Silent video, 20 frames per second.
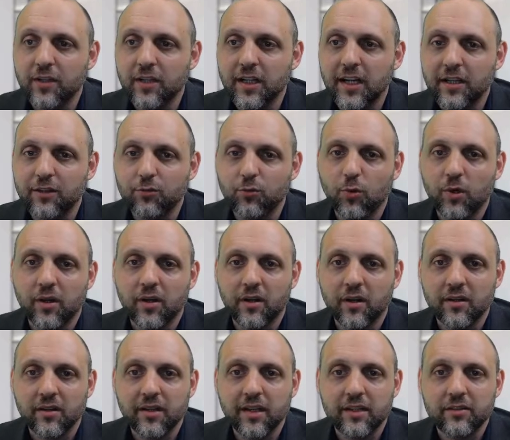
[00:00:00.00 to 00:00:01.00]
Class 1 and
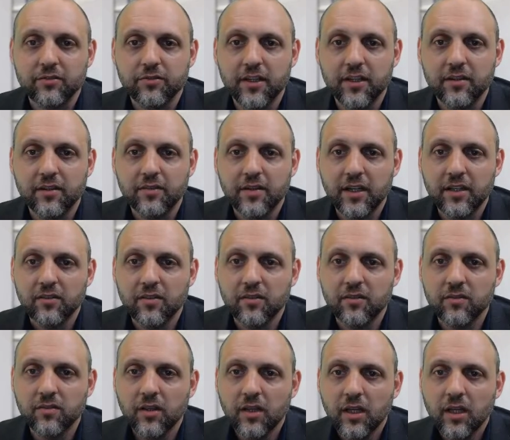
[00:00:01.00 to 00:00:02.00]
unclassified
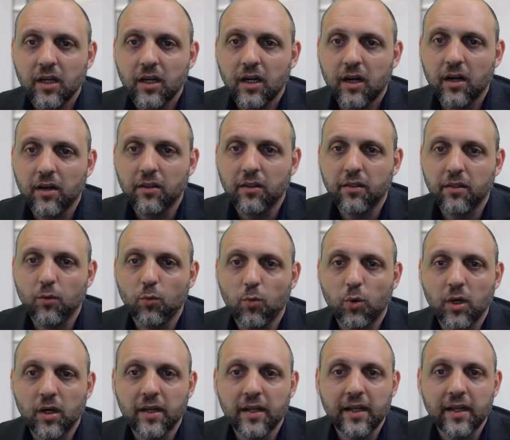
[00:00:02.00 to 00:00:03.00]
devices, other than
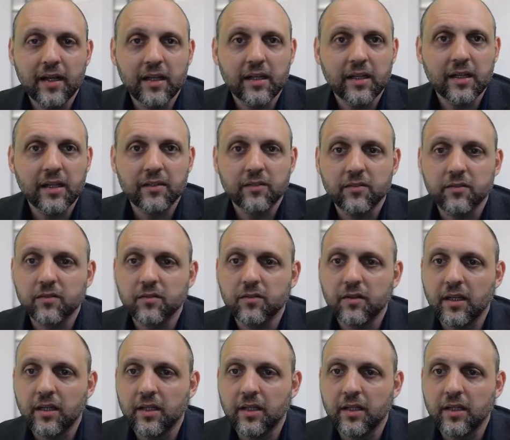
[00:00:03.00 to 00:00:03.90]
one LS